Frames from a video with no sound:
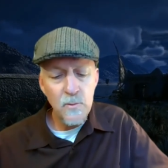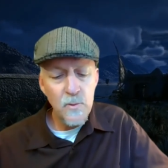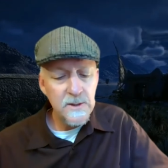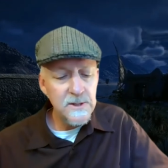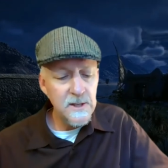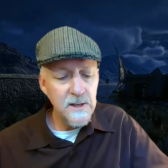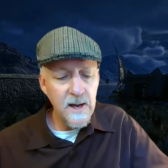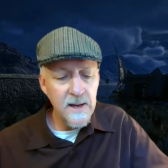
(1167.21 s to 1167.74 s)
What
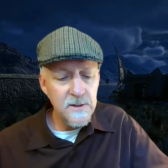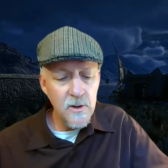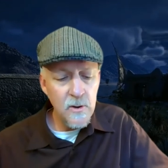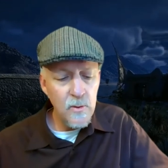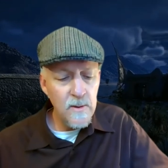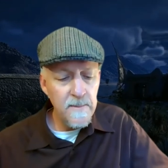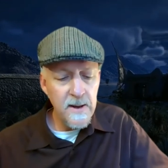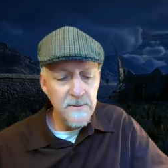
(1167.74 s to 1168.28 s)
did I
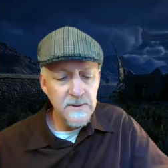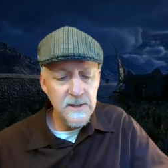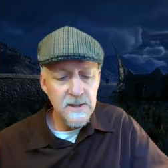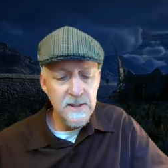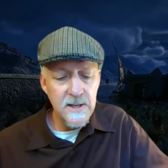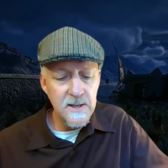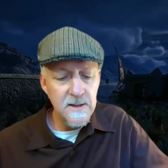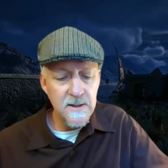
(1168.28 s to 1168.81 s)
know about the
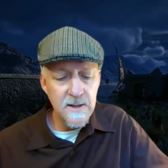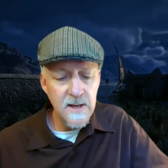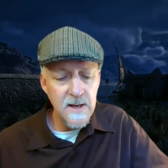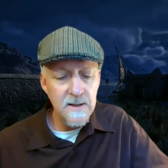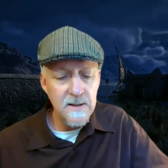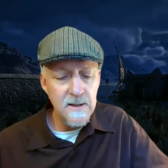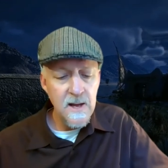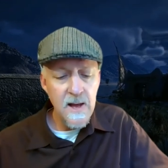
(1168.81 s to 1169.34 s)
king then?